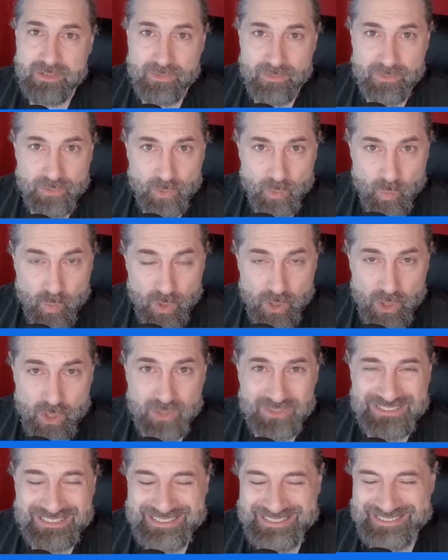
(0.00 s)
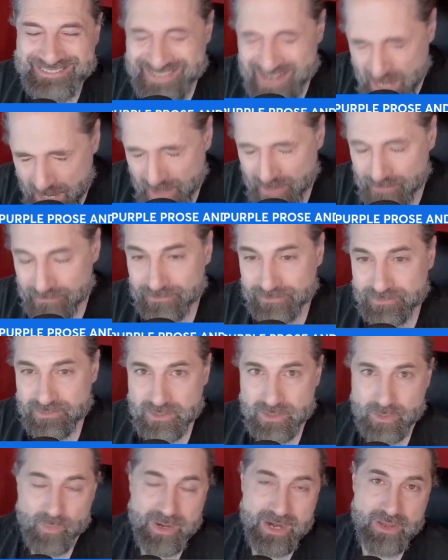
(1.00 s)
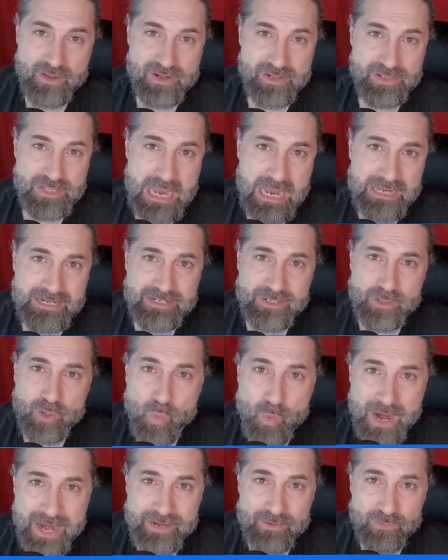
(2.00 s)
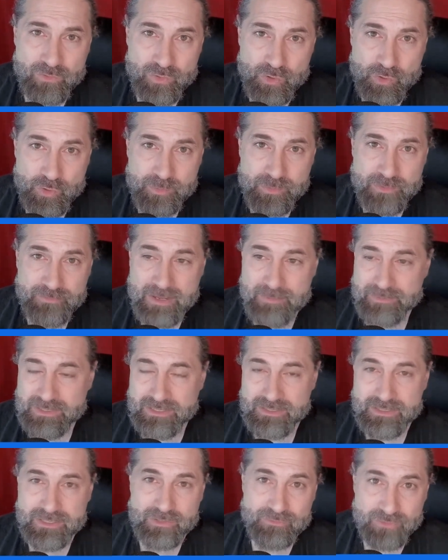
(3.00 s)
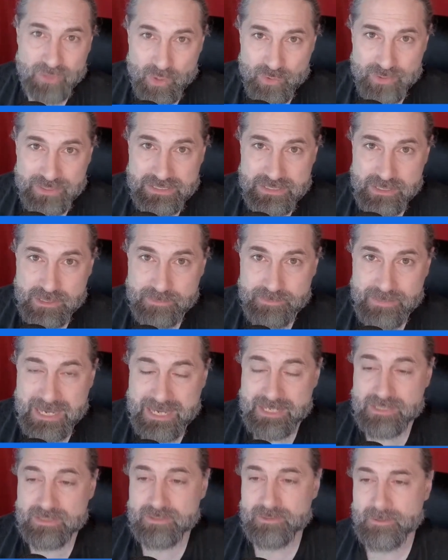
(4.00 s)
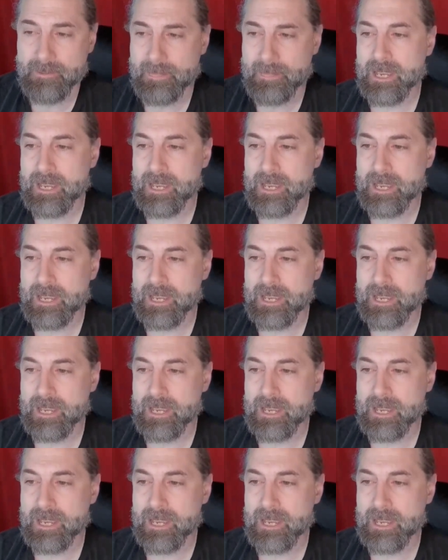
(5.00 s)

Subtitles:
the world enough to where they're not in a white room of emptiness floating in space,